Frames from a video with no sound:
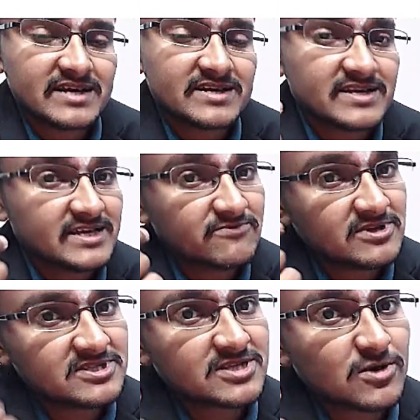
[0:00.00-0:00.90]
that
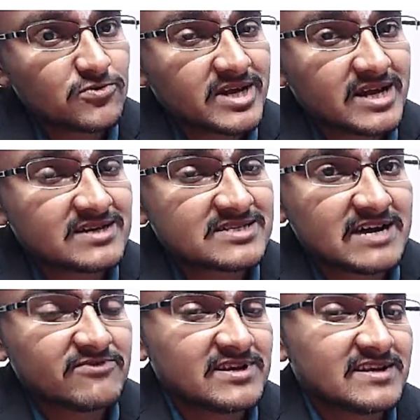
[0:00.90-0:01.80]
even sound can
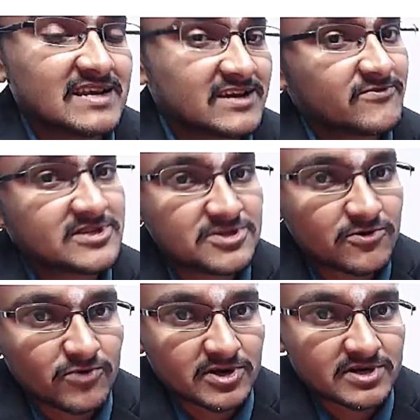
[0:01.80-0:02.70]
travel in
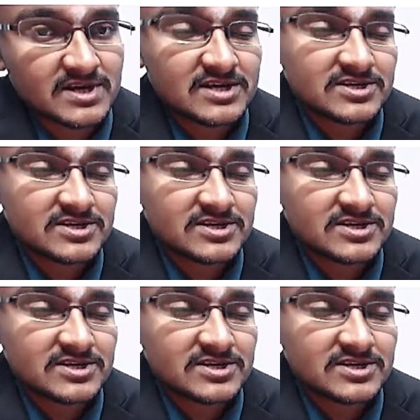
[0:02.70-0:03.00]
liquids or what?